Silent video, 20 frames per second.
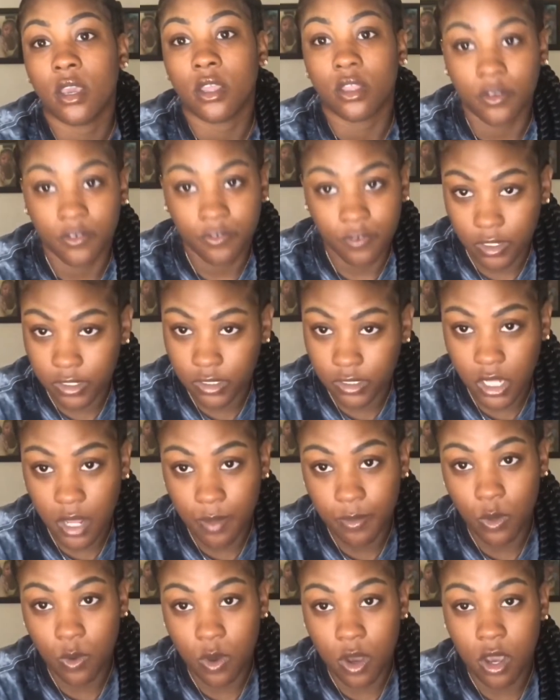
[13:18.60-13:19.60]
the first
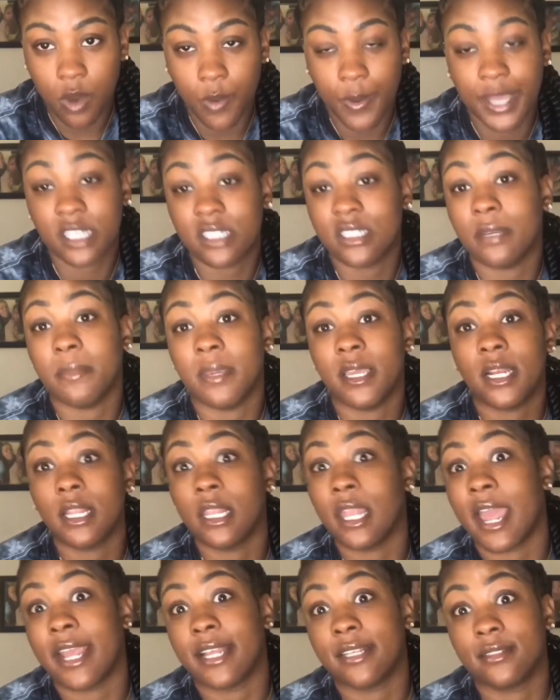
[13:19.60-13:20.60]
time you walk away should be the
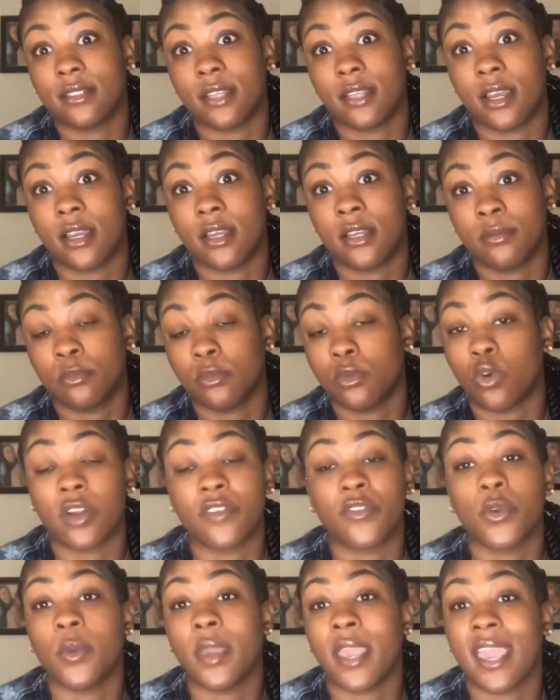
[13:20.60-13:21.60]
last time. Or
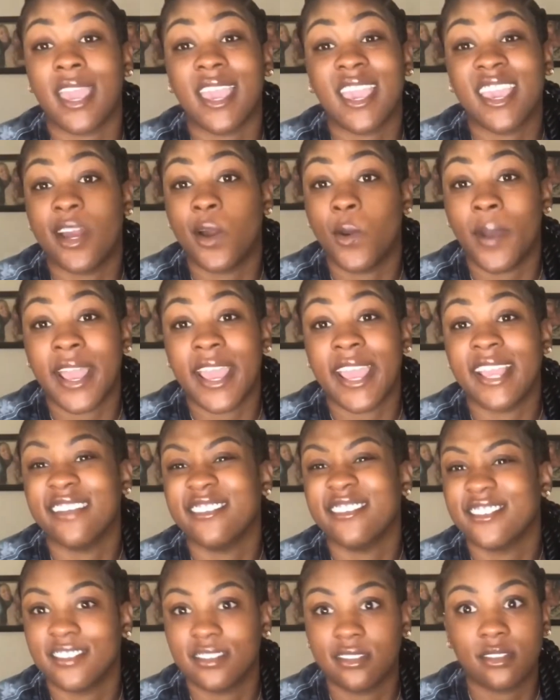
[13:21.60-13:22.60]
if you can't get away,
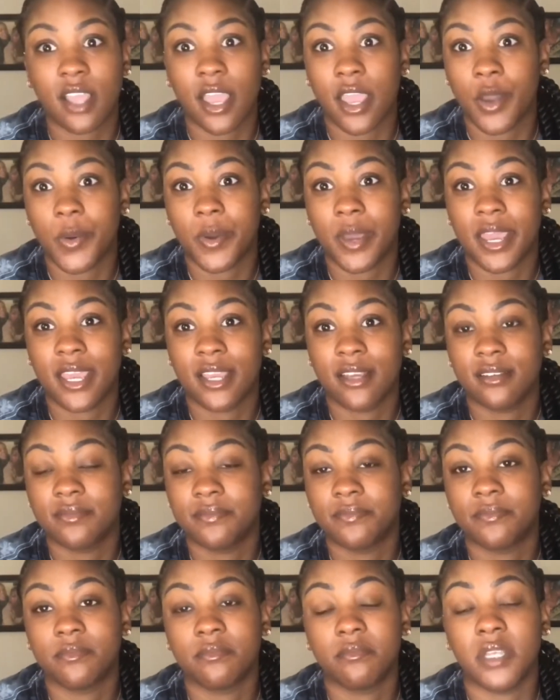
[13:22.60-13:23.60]
stay away.
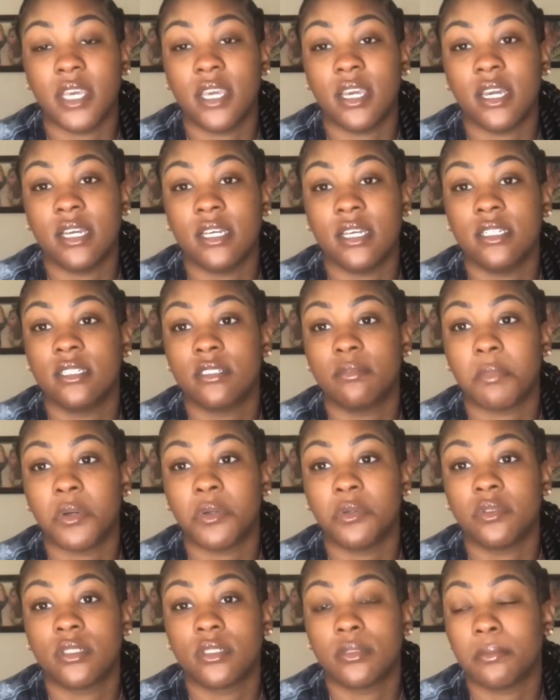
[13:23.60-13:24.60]
Because
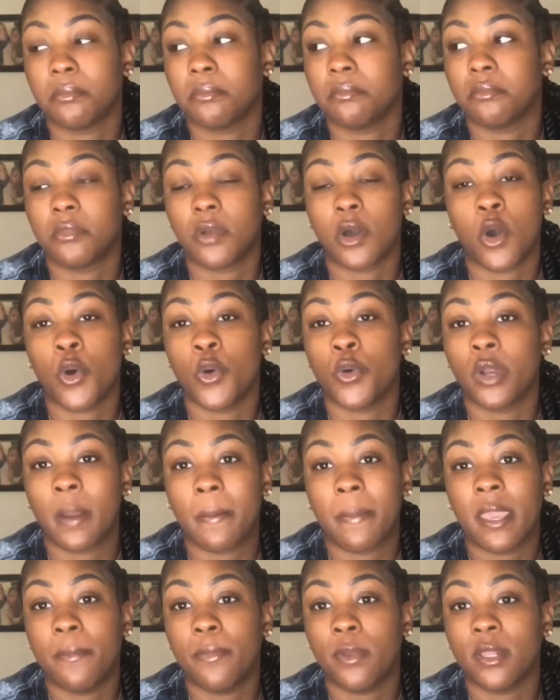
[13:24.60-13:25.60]
most older
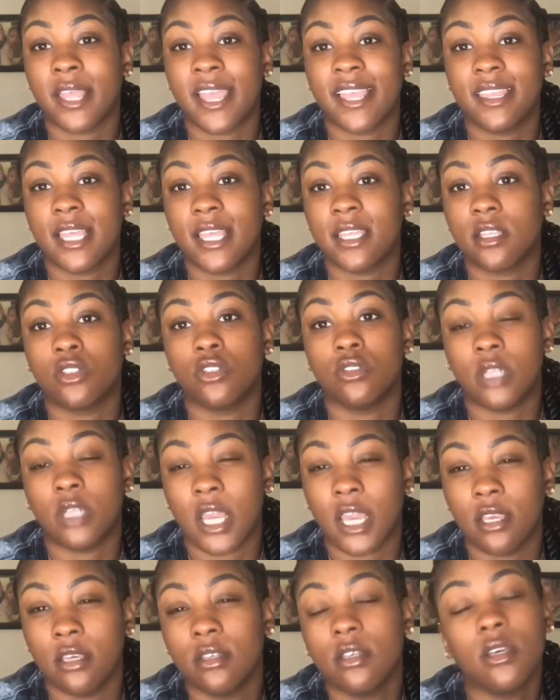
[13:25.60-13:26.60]
people like that you
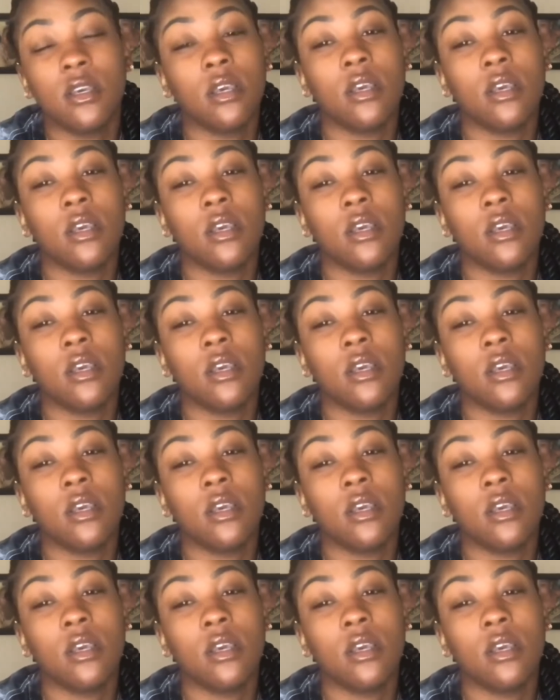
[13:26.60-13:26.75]
date,